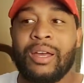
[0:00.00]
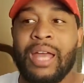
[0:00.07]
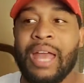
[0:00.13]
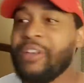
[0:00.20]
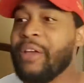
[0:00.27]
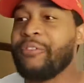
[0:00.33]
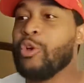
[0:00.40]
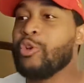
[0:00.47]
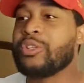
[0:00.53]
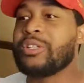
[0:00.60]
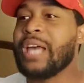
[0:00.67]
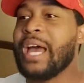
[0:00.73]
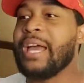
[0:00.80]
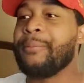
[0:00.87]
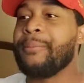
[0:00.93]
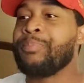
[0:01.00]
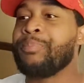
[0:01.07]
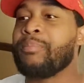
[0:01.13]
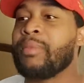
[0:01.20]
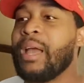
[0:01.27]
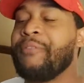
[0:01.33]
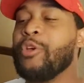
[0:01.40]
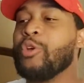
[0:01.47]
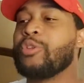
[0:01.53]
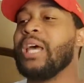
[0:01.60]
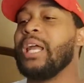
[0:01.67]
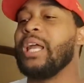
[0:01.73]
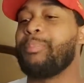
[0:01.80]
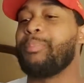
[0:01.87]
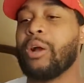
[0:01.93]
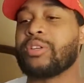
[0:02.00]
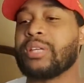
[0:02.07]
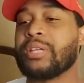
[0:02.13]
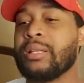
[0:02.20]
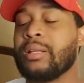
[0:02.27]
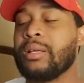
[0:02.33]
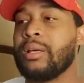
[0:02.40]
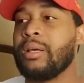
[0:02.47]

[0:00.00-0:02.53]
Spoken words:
If you tell a person,